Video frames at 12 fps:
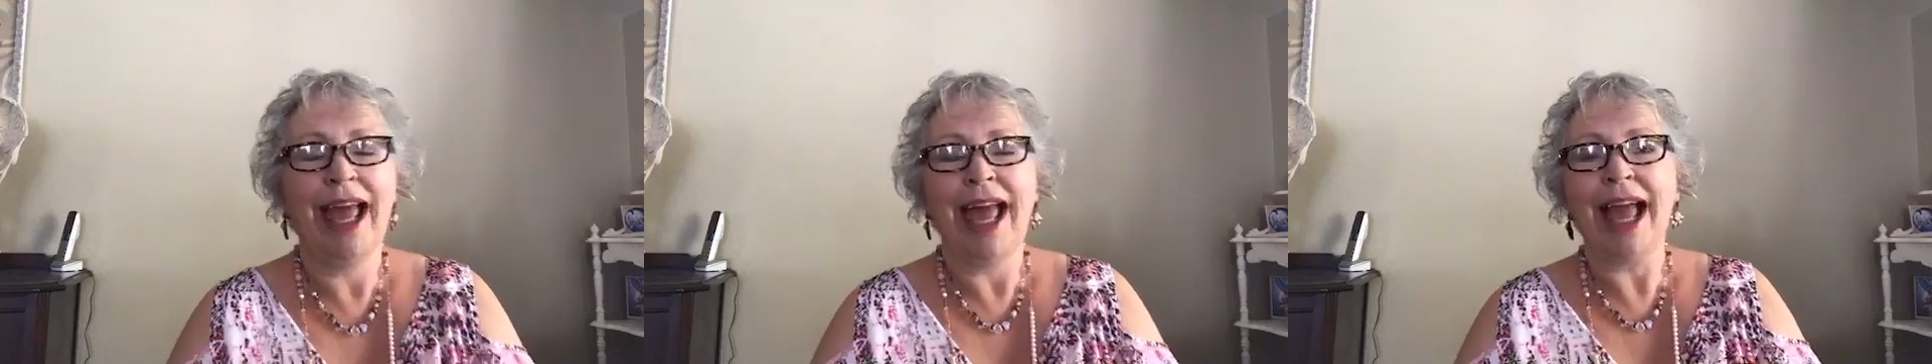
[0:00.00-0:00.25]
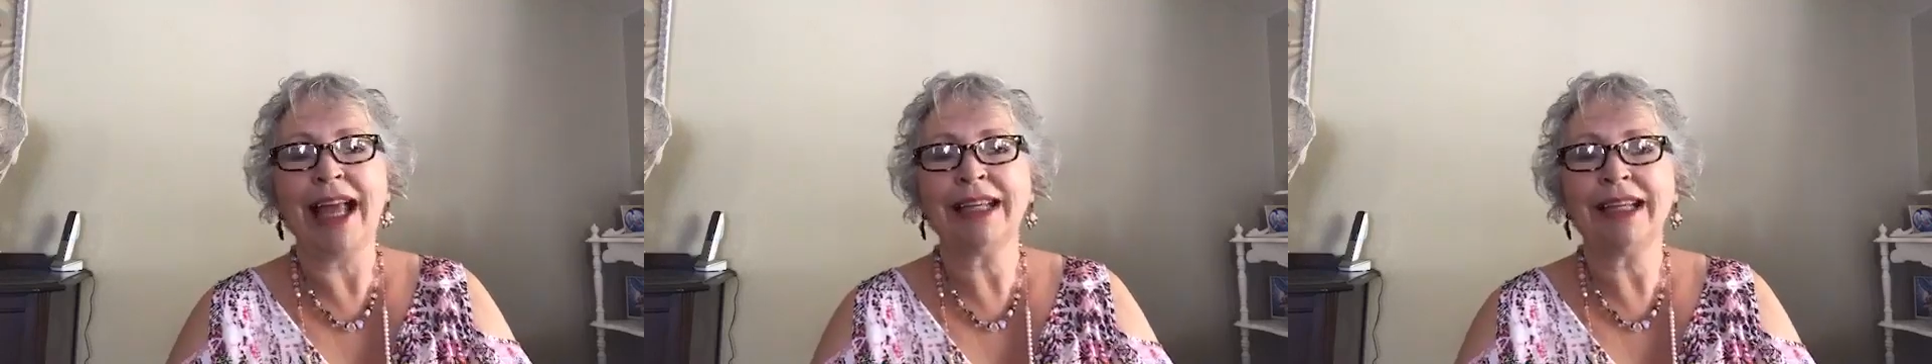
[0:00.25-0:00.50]

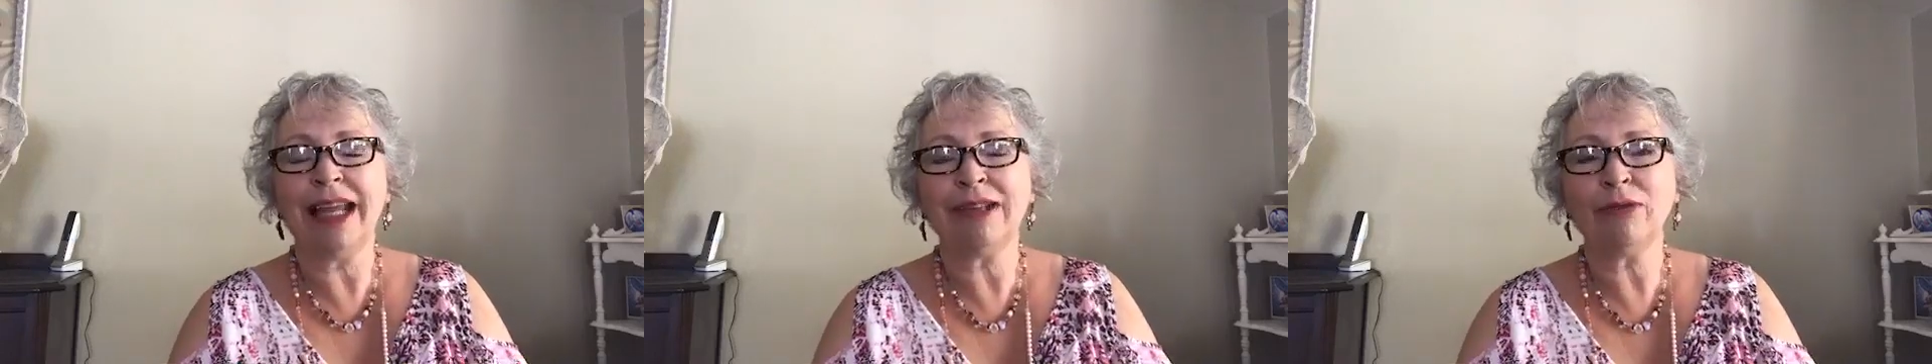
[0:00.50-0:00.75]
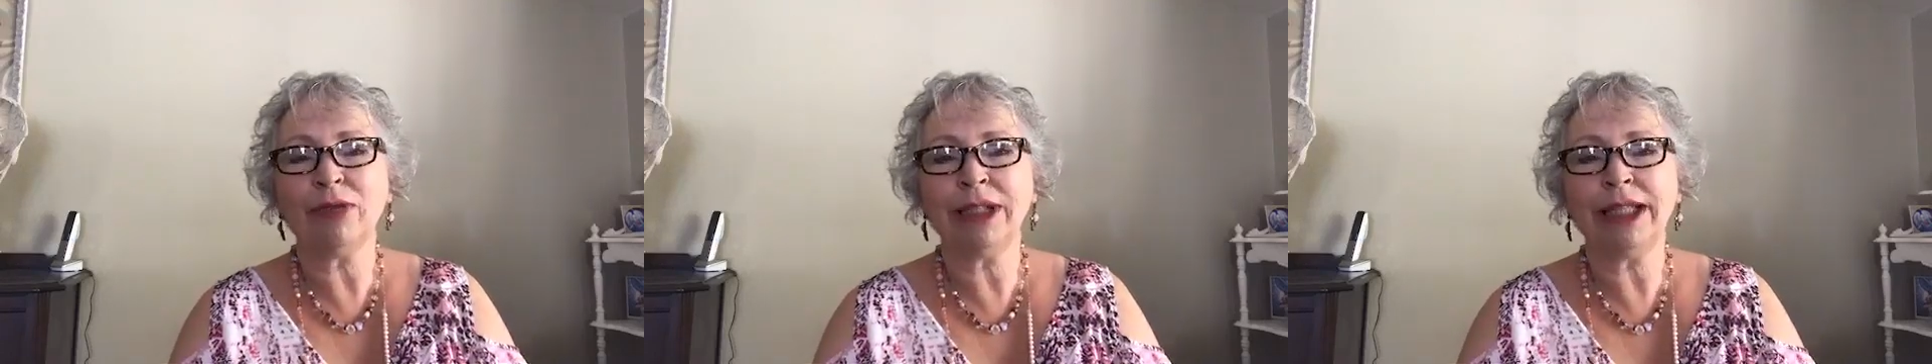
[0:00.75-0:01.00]

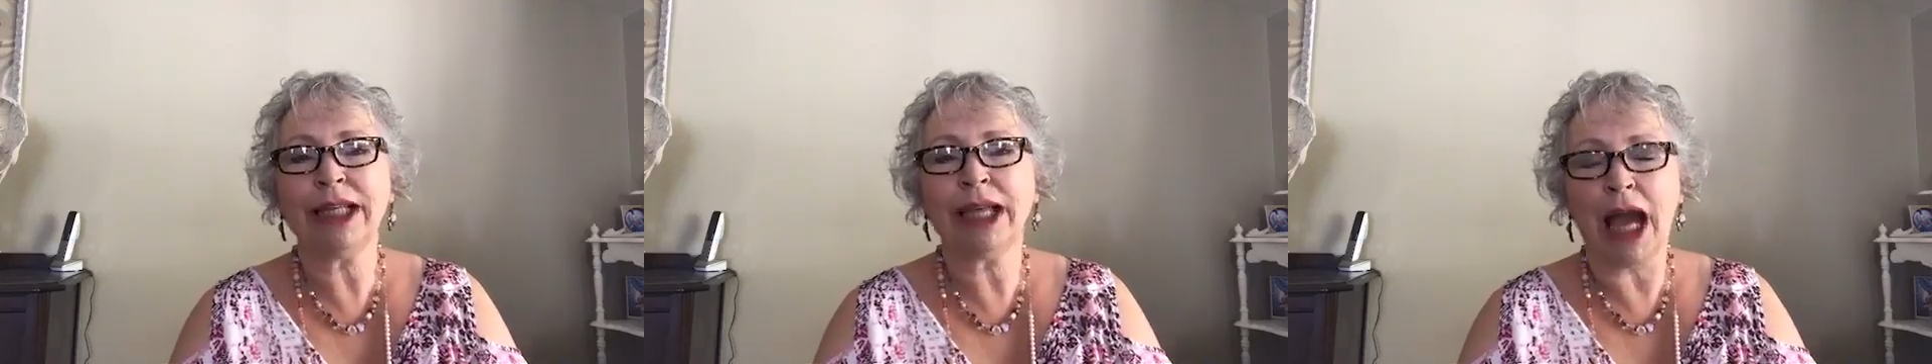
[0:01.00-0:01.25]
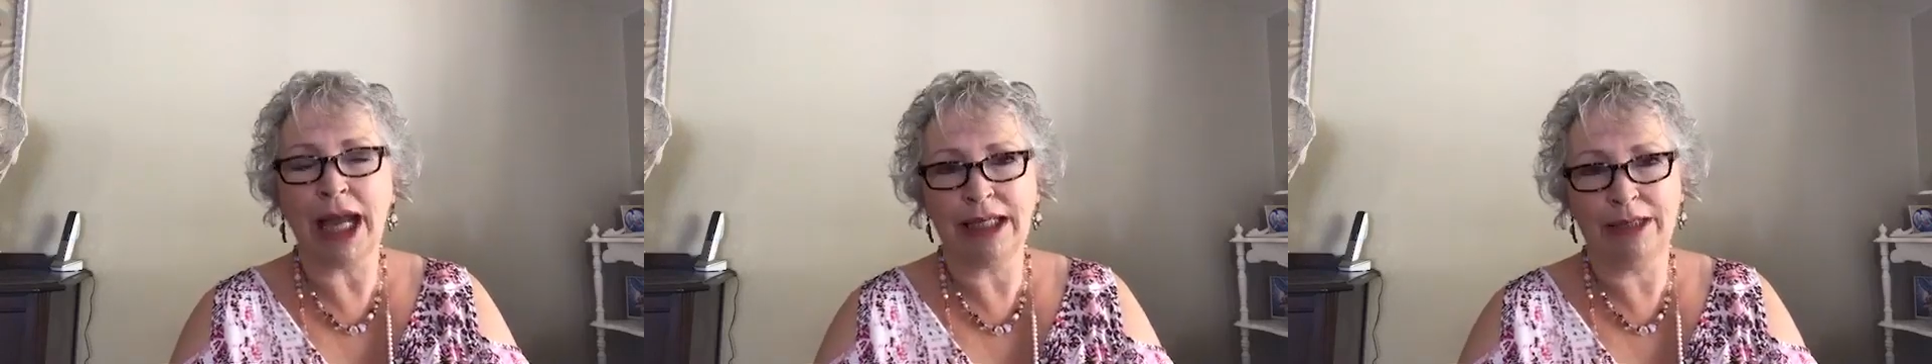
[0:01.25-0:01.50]
and really
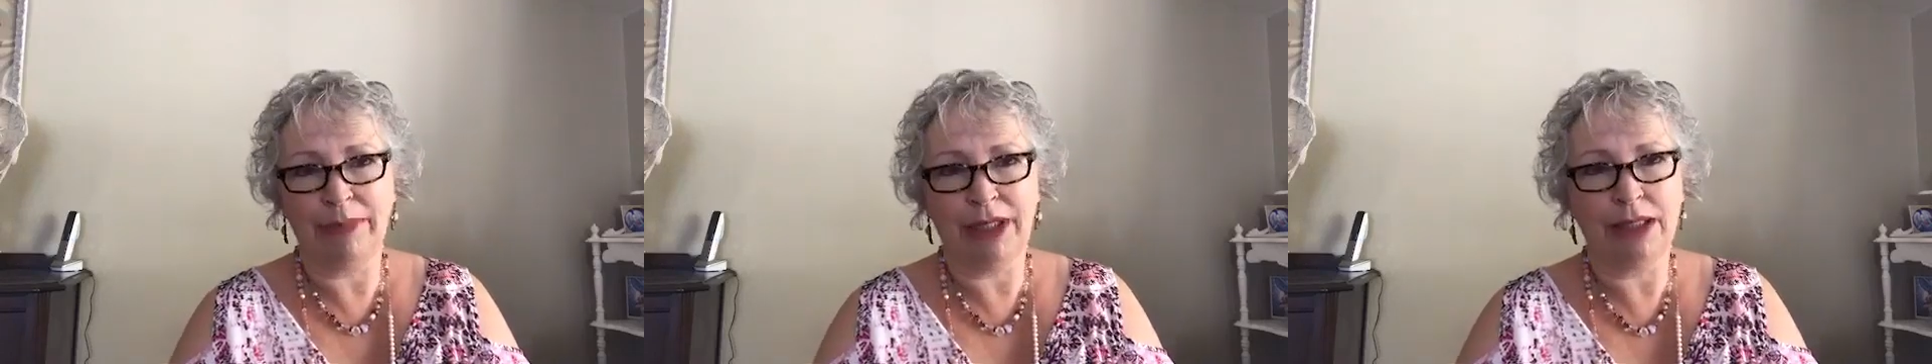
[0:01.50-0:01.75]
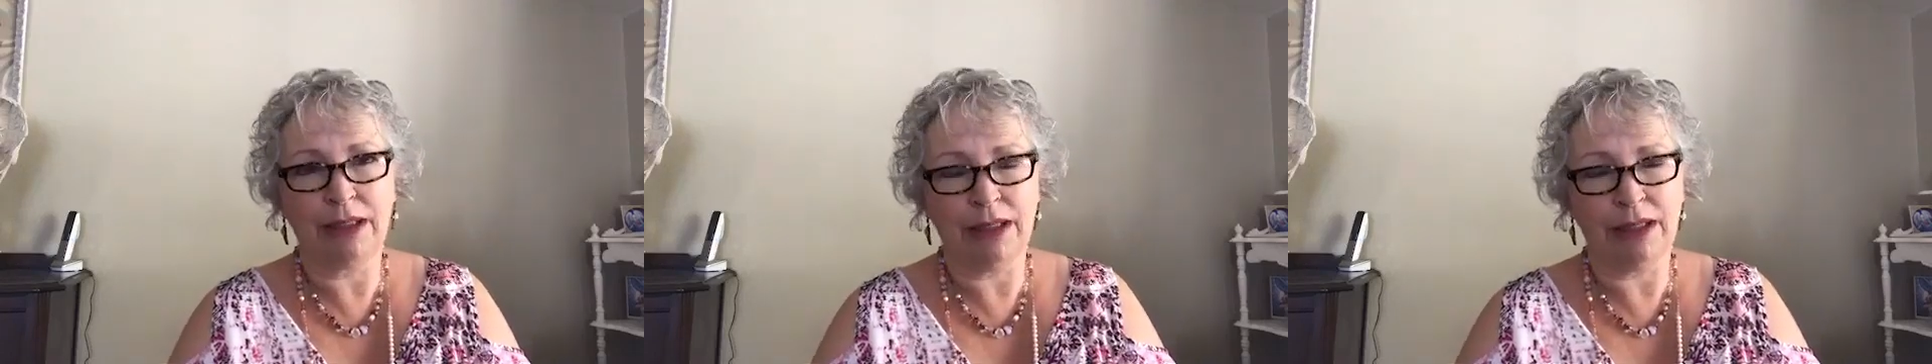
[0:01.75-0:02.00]
guided me
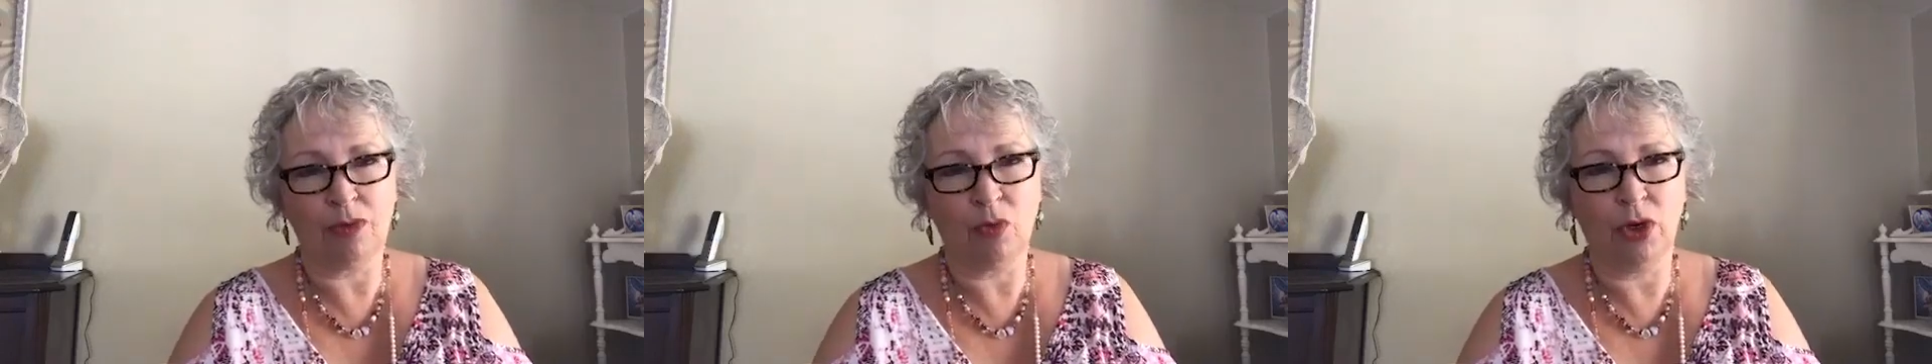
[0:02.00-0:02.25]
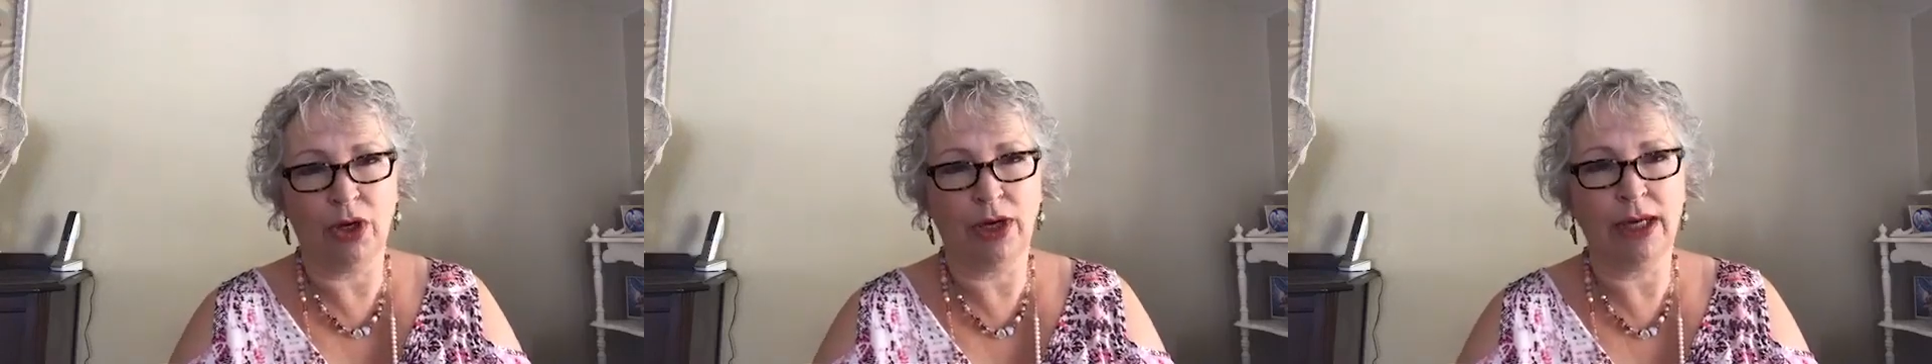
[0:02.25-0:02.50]
to this work.